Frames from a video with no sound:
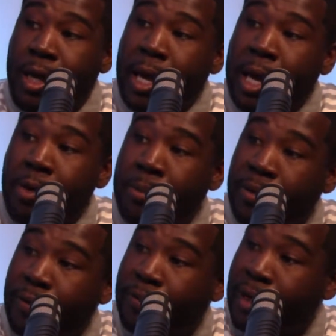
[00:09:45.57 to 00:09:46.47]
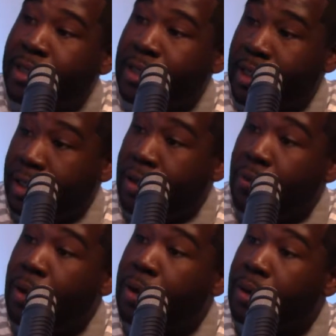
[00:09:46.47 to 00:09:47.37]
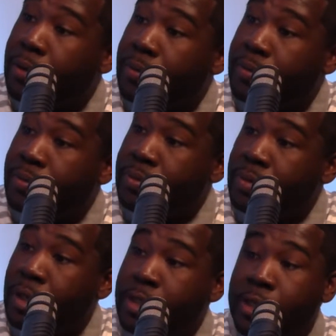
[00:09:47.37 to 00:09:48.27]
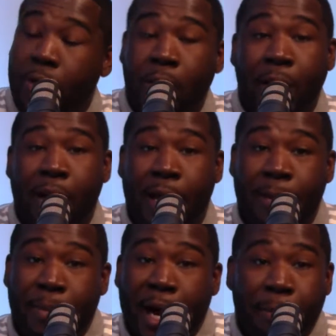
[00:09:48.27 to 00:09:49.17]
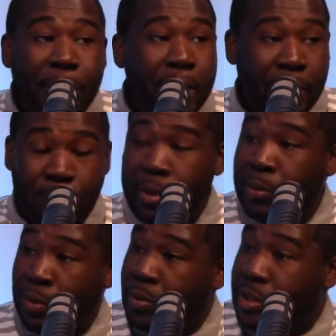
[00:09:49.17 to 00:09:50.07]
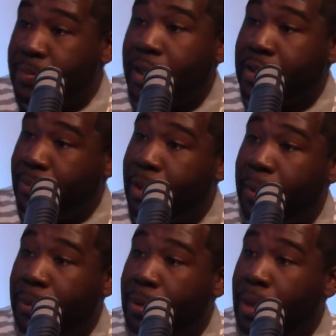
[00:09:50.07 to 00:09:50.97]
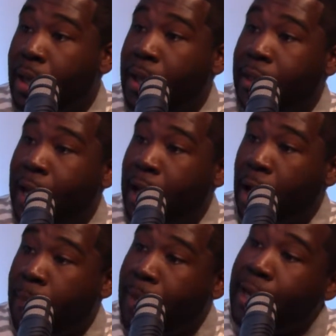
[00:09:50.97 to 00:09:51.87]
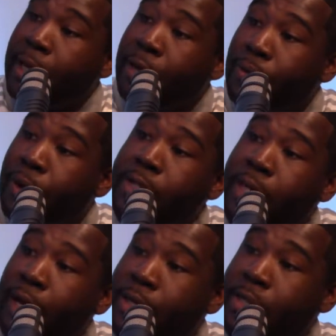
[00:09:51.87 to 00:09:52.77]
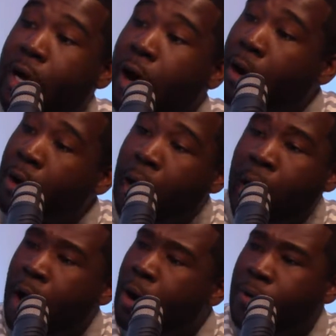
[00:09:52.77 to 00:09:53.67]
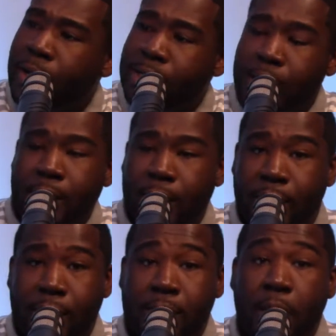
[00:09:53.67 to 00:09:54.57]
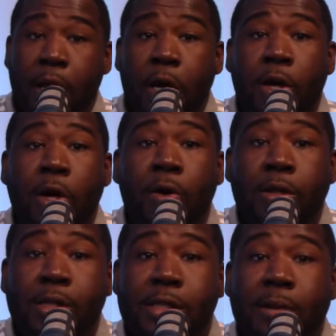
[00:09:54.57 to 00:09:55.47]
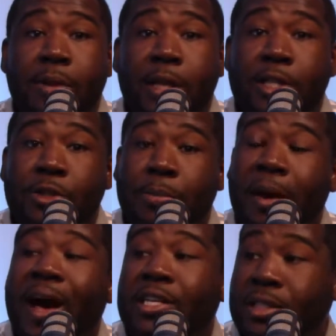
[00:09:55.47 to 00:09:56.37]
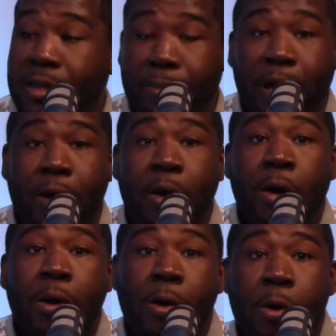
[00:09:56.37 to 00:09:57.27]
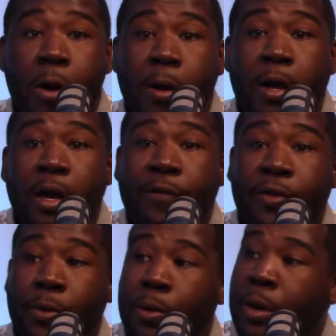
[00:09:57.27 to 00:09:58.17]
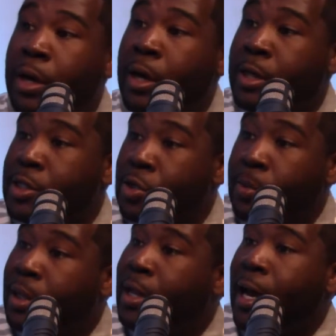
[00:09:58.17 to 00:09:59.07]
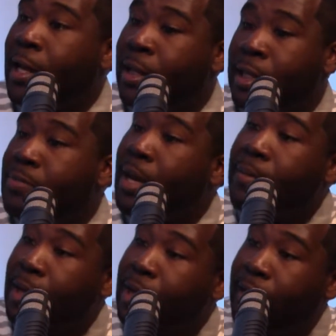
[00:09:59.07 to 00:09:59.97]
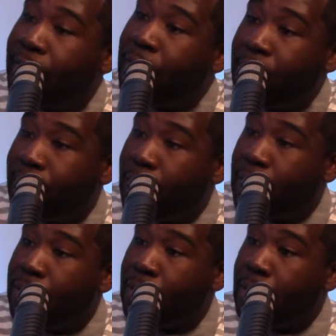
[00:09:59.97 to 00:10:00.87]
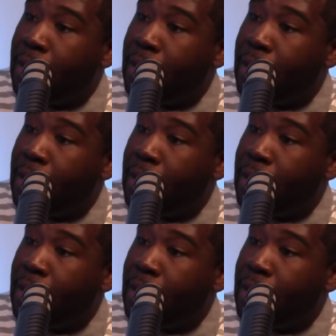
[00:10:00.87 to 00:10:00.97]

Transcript: it will be reflecting in your work. So in my opinion, when we speak to people that are making career changes, I always say this: go into something that you're passionate about, or if you're assuming that this may be a good fit for you,